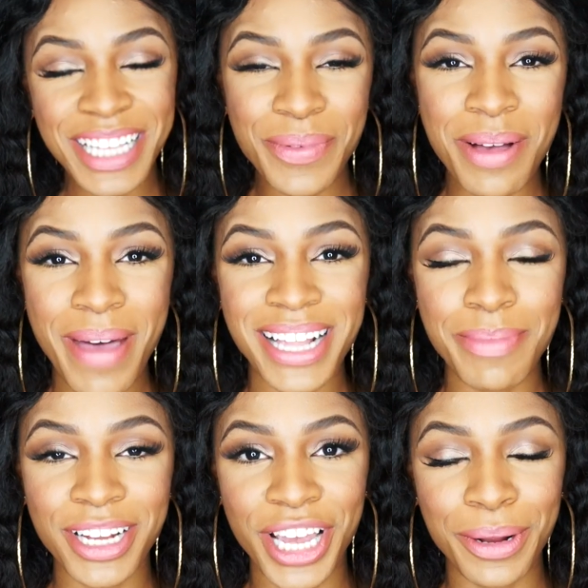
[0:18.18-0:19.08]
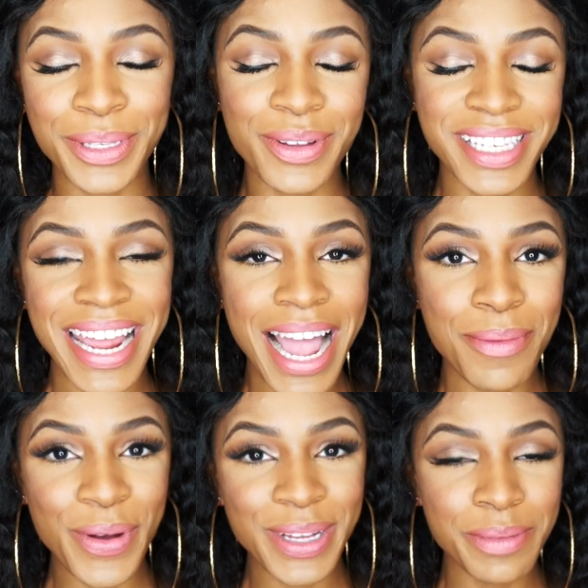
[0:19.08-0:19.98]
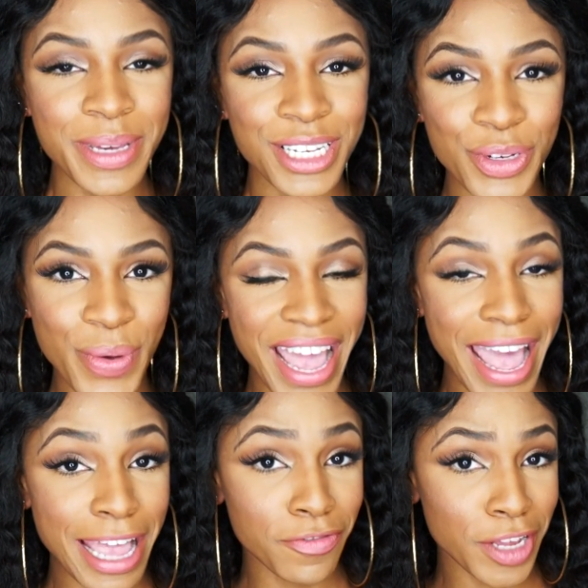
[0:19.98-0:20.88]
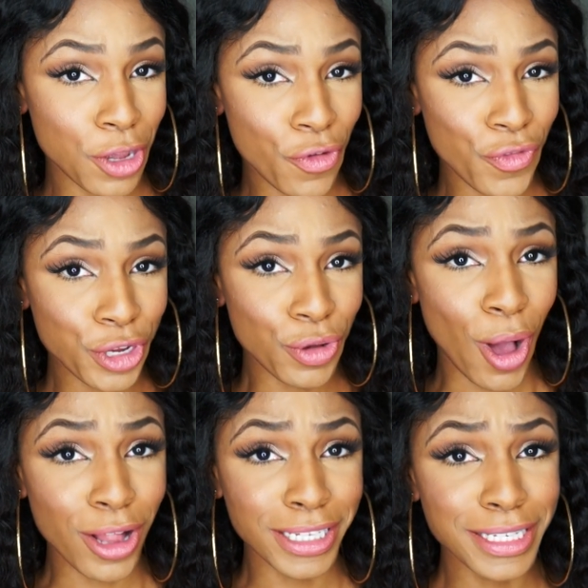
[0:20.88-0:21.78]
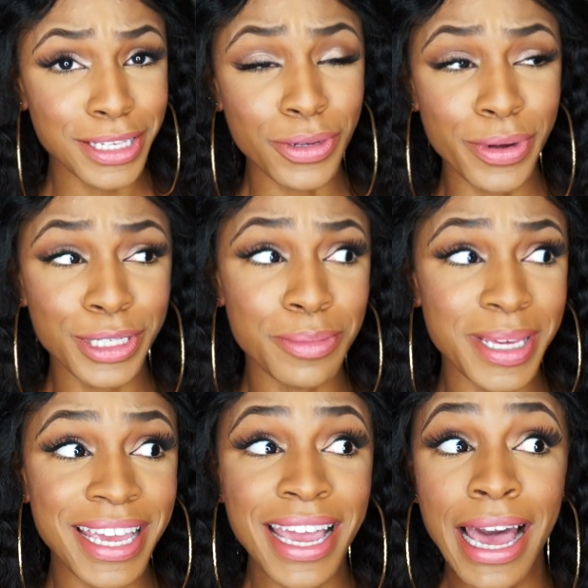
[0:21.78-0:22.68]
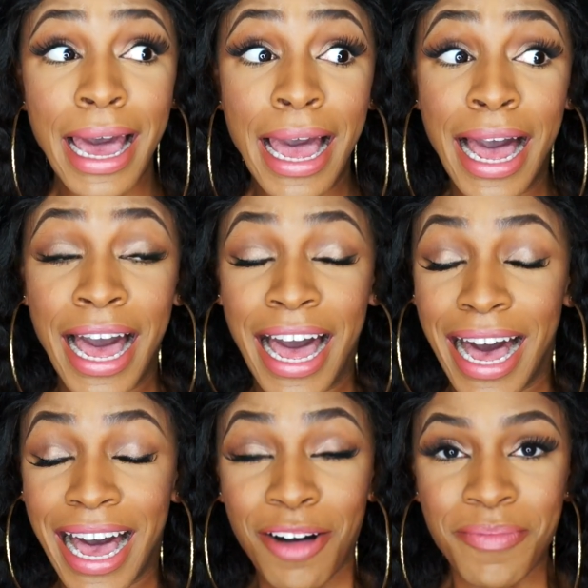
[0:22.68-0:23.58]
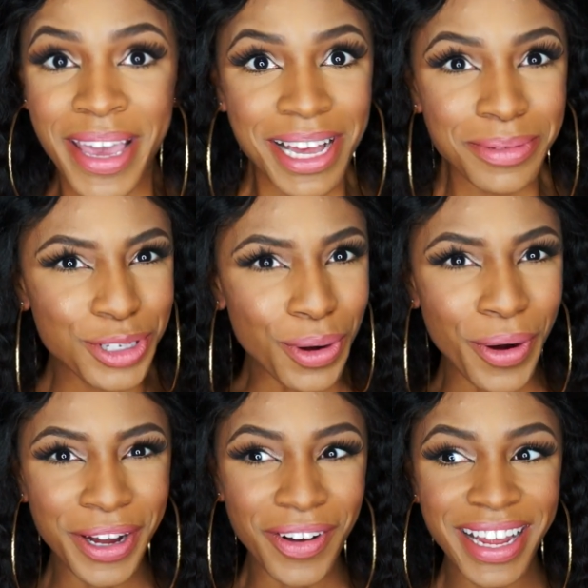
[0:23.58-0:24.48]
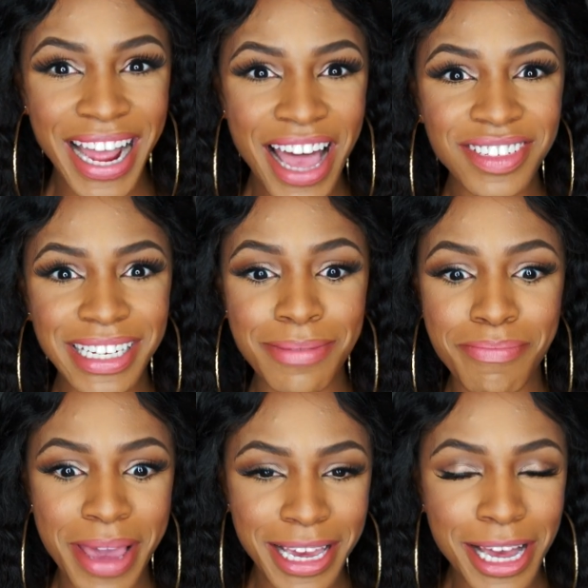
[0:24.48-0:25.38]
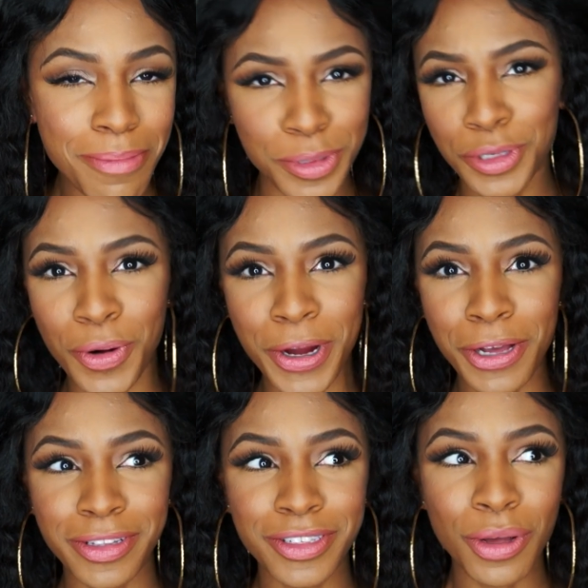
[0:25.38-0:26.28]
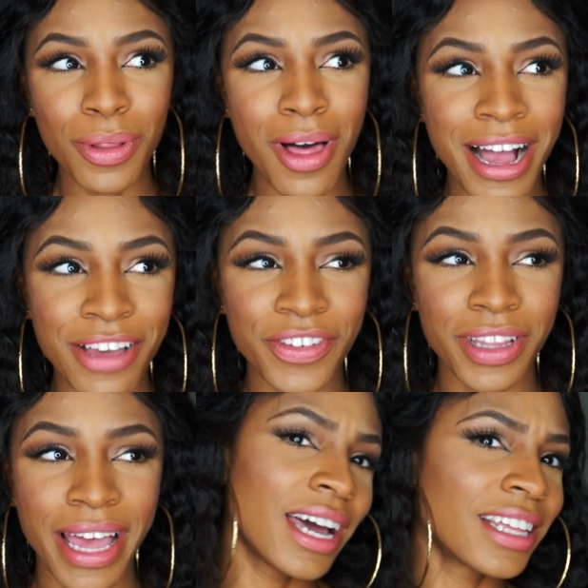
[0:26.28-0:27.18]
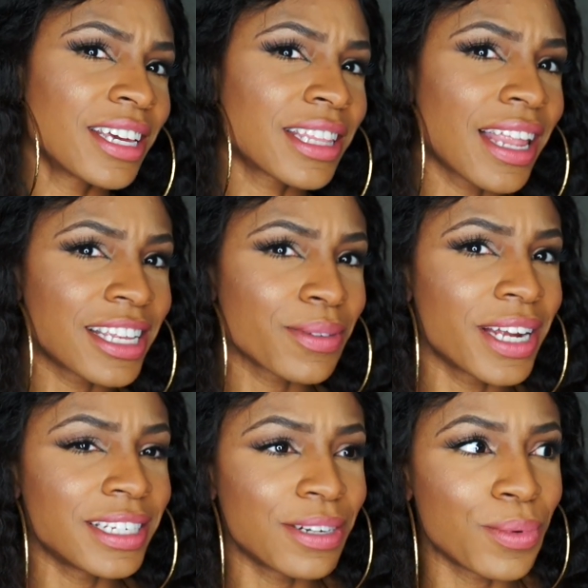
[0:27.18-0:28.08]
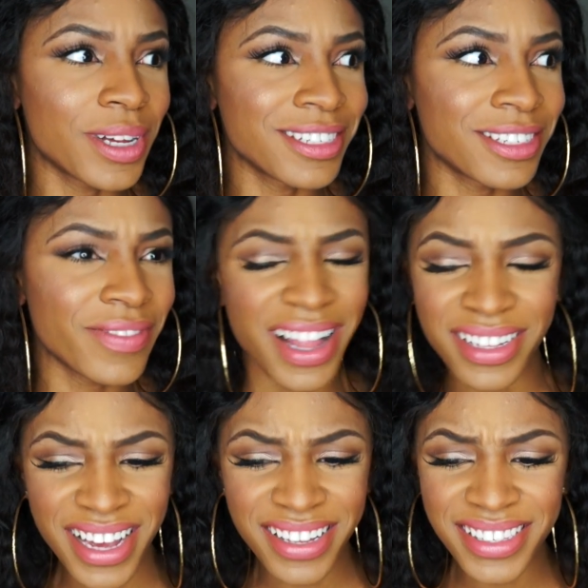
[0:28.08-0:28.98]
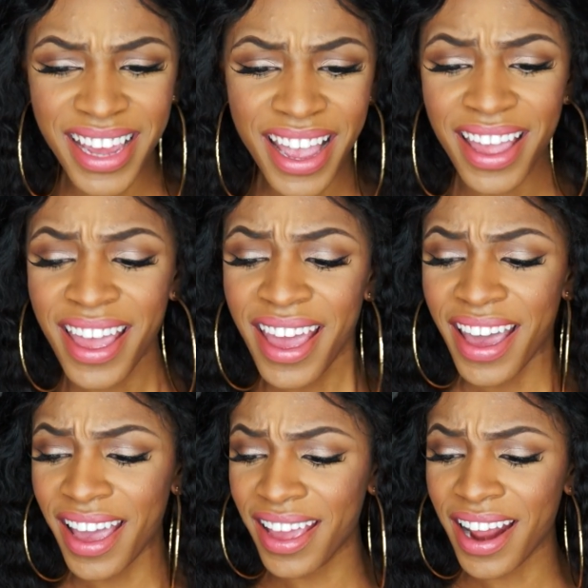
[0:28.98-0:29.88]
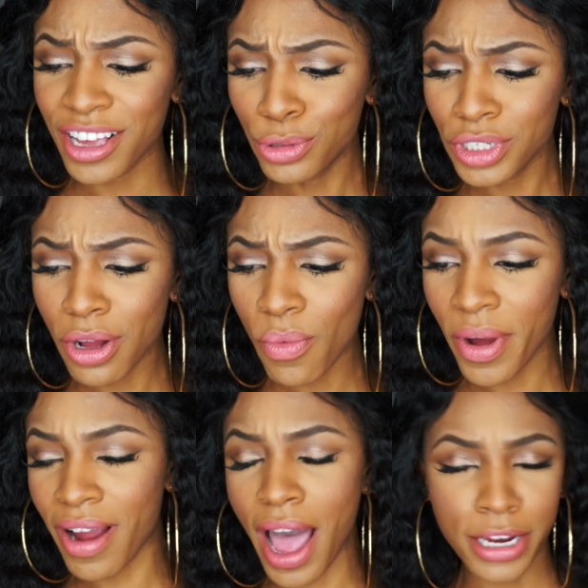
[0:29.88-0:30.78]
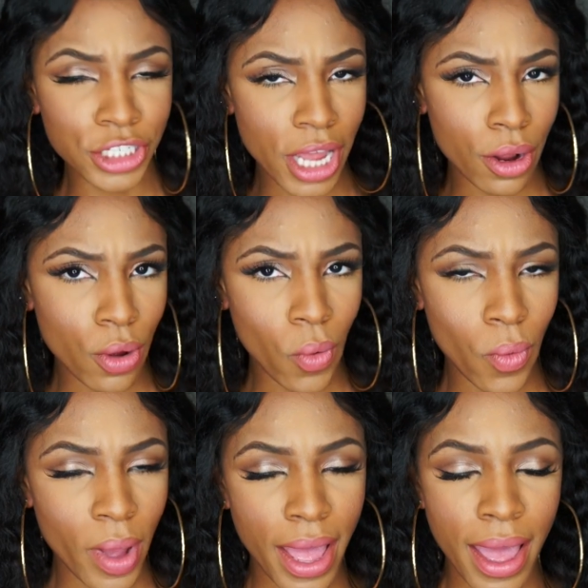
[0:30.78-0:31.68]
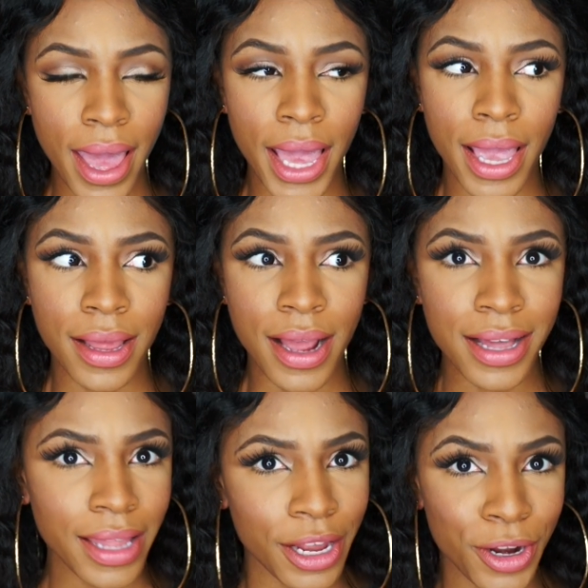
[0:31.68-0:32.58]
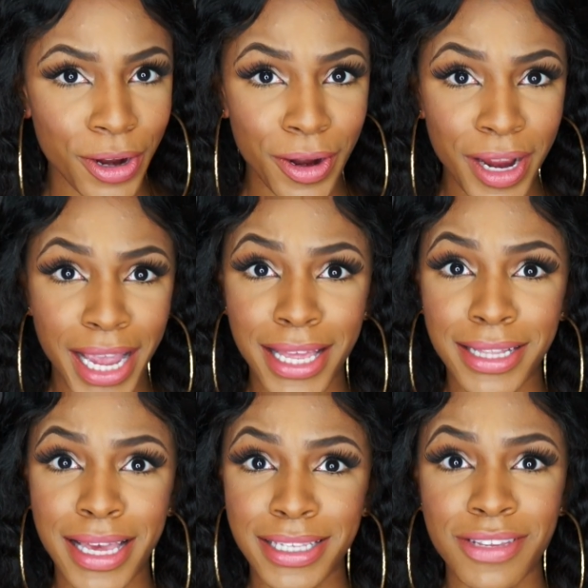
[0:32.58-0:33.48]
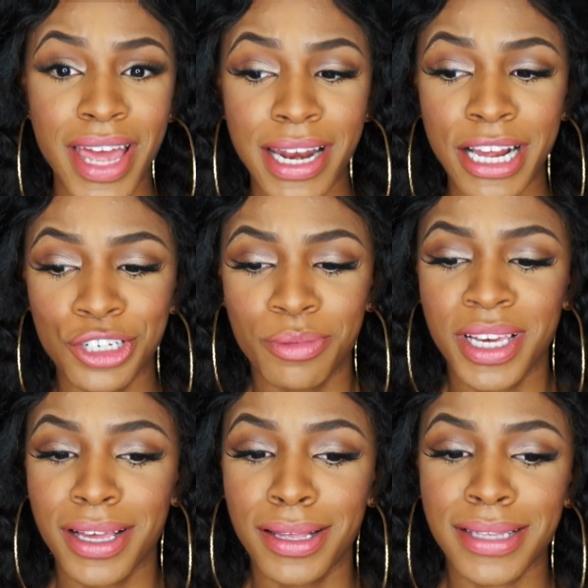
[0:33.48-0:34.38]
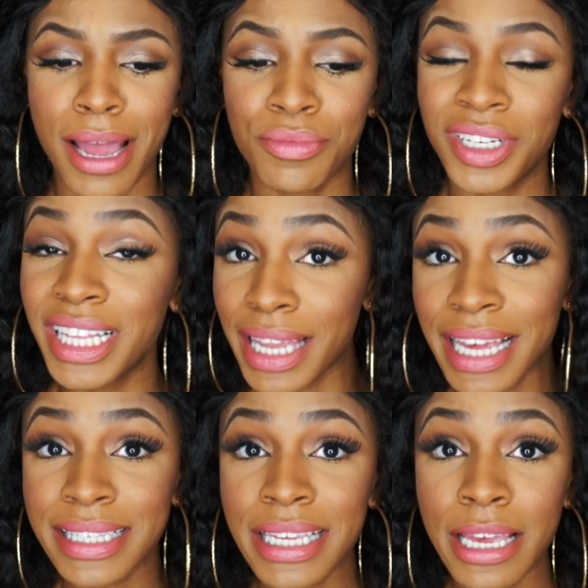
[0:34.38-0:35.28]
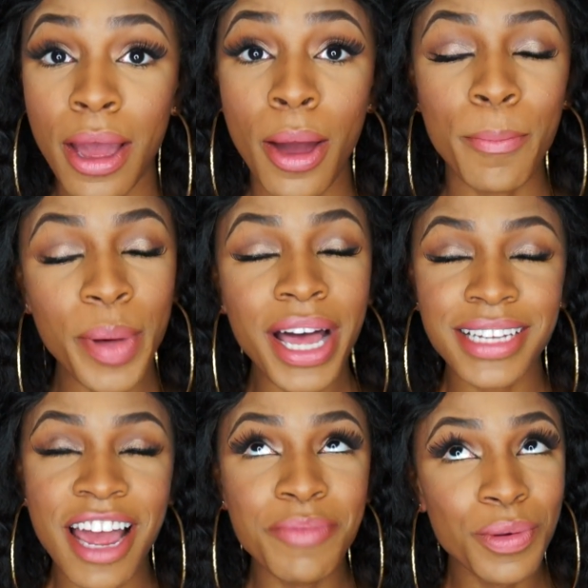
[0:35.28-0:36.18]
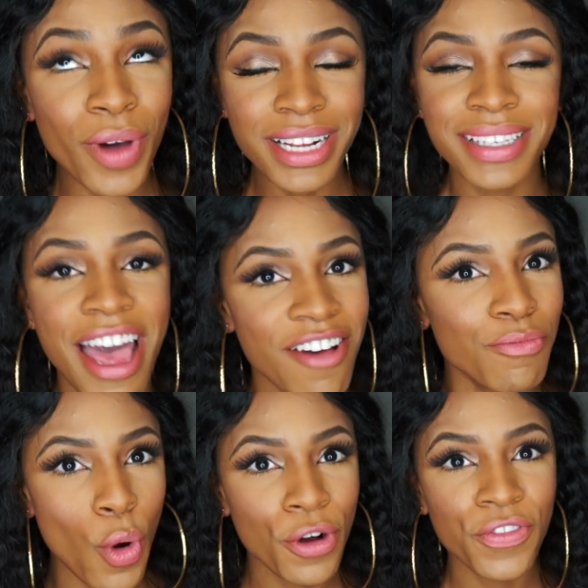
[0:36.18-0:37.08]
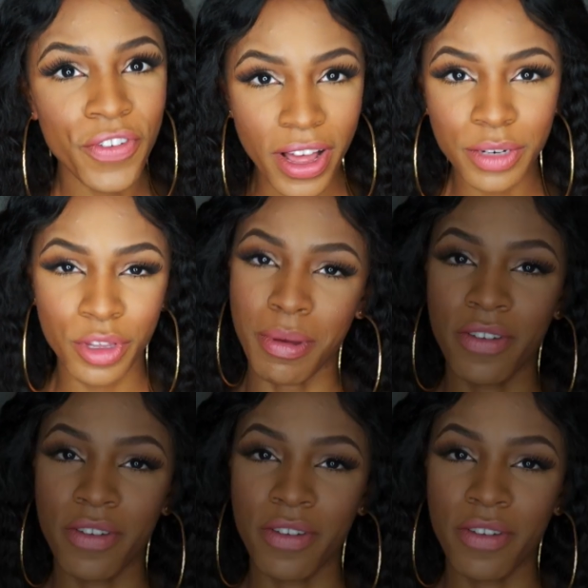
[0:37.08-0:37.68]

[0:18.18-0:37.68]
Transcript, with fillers: welcome back to my channel so today i'm going to be doing a video for you all and this is going to be makeup tutorial and I haven't done a makeup tutorial in so long I feel like. I think the last one I did was Valentine's Day and I usually don't wear eyeshadow and eyeliner and things of that nature because I'm really lazy but I've been wanting to have more fun with